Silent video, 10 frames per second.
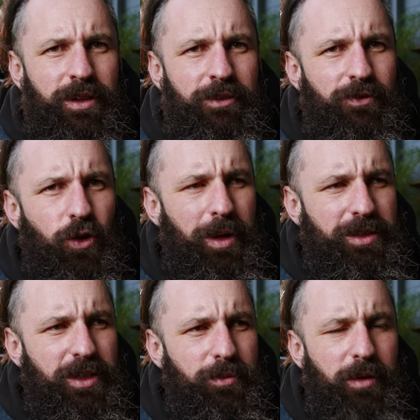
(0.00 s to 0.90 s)
I
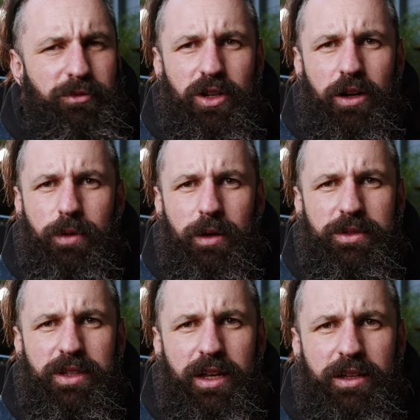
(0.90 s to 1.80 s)
formatted a memory card by
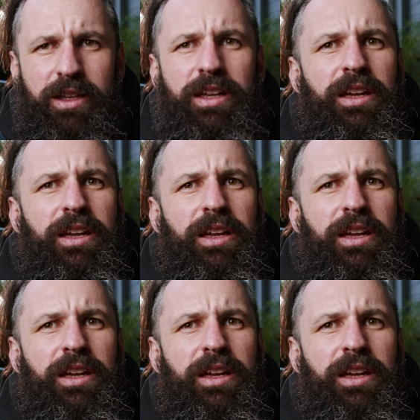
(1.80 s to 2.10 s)
mistake.